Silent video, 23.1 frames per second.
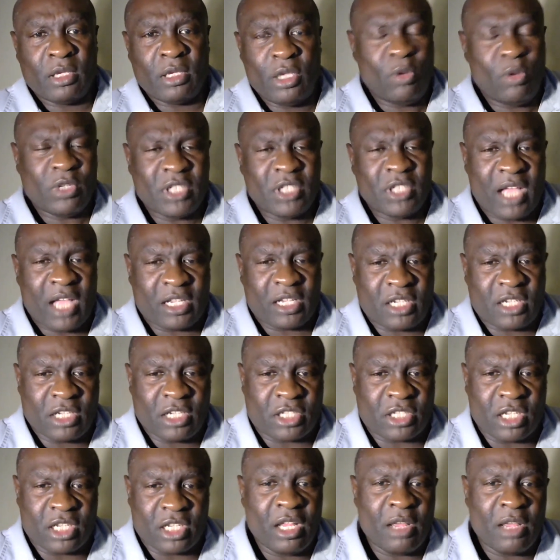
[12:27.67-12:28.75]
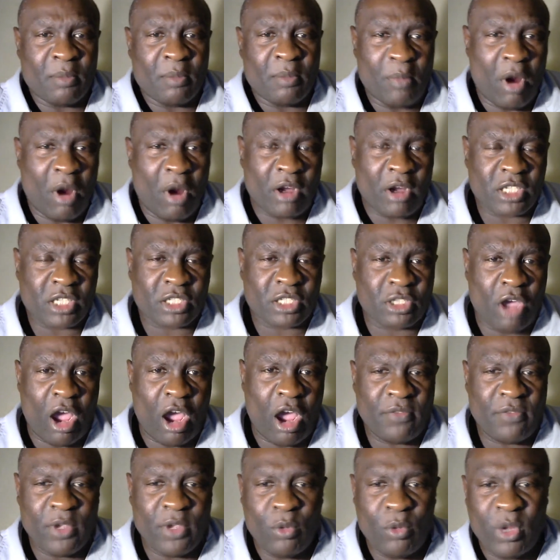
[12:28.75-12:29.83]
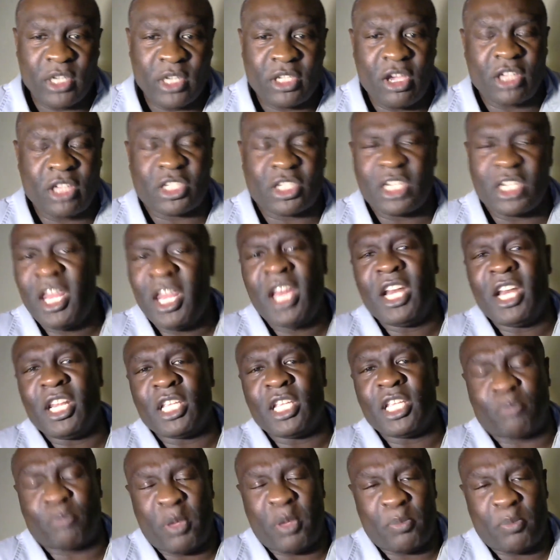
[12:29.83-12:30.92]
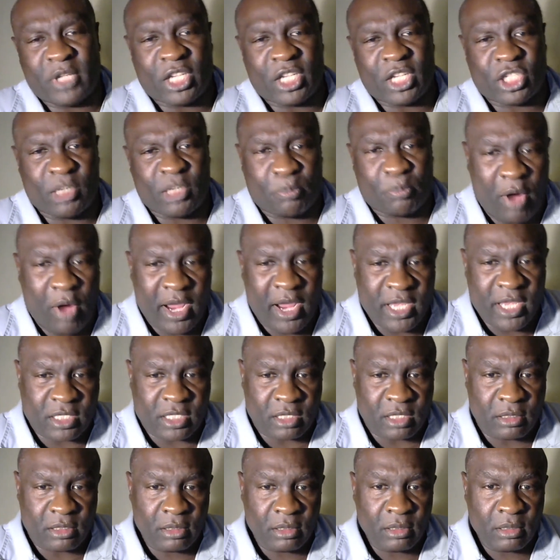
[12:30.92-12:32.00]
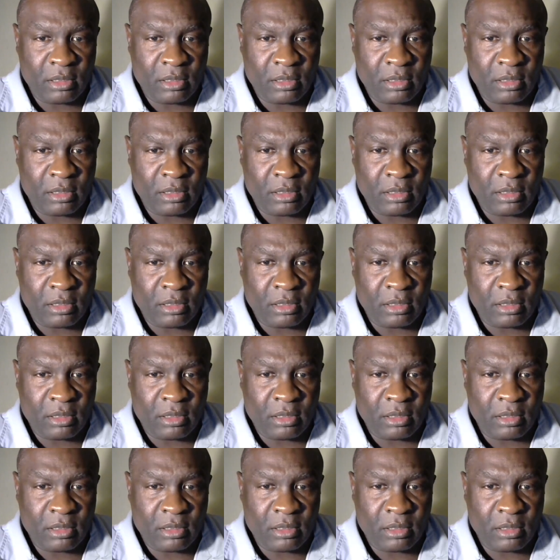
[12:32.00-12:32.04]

You was not good to Marcus Garvey. You wasn't good to none of these people that you're praising.